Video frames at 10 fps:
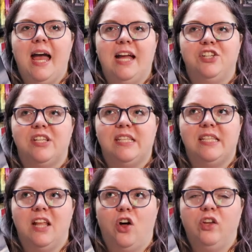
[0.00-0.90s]
and just
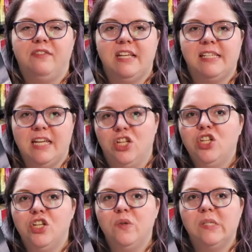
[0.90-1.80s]
all of these
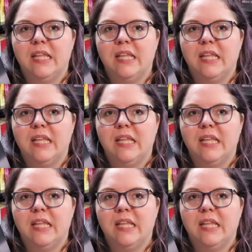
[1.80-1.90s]
issues